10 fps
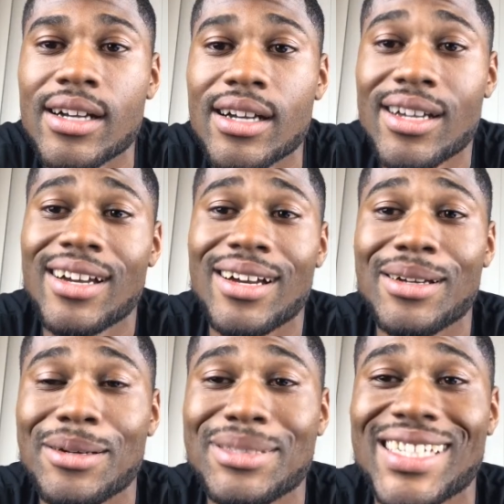
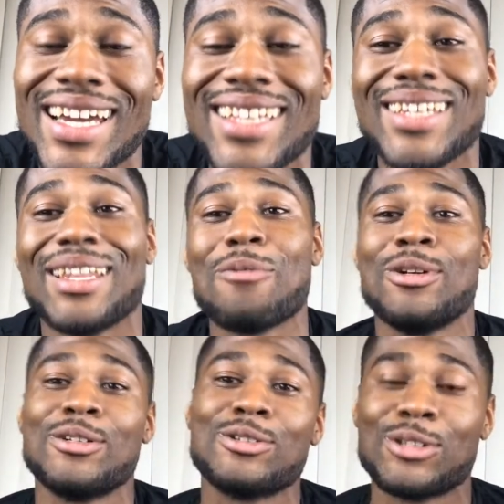what I'm saying? He look like one
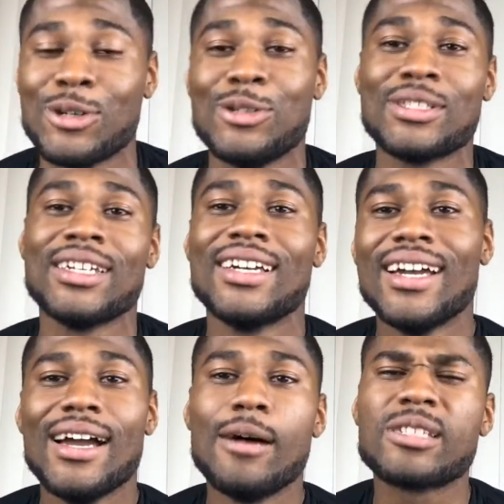of those dudes, you
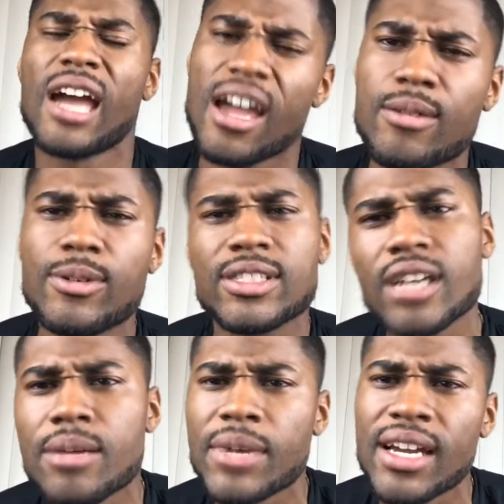know what I'm saying? Hey, what's
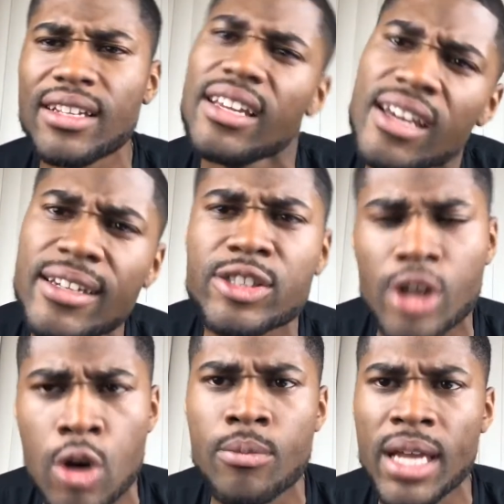up, man? Yeah, let's
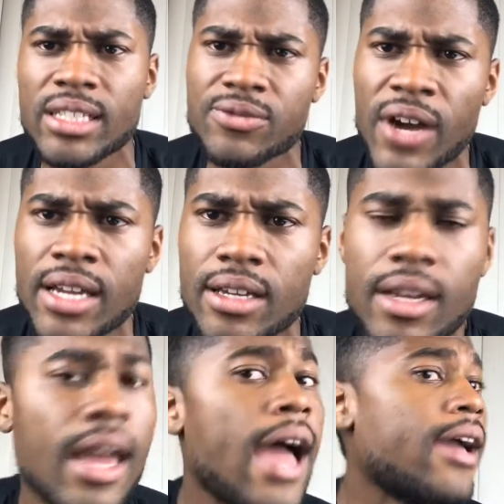go, man. Let's fight.
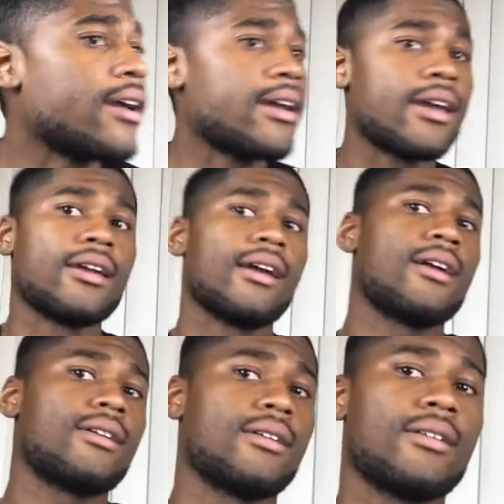Hey.
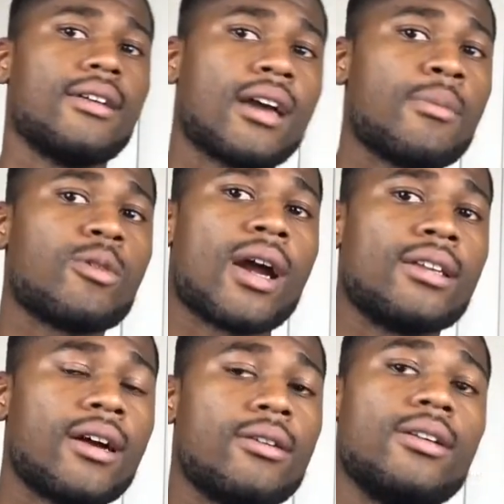He coming right
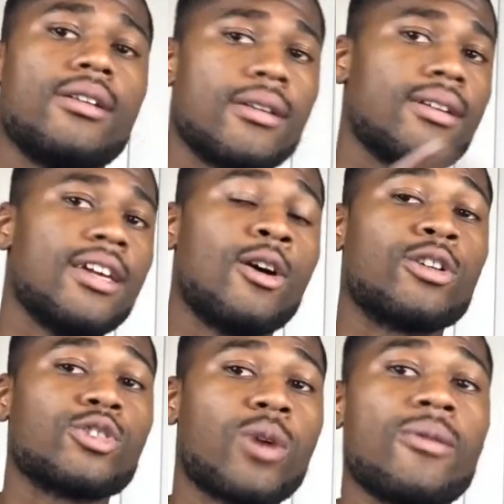now. He on
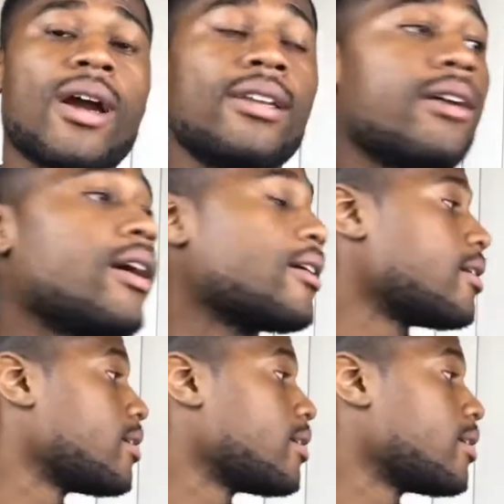his way right now. Hey,